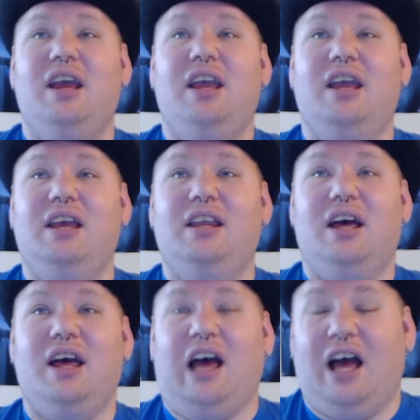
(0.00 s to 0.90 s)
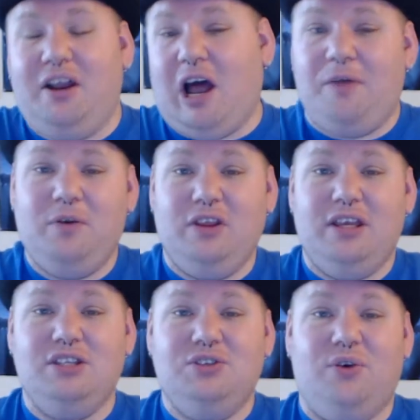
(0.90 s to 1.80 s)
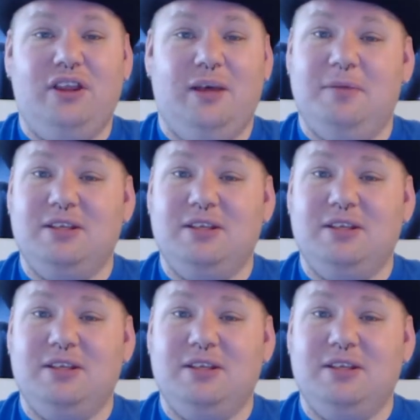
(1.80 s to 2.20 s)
and I really enjoyed them.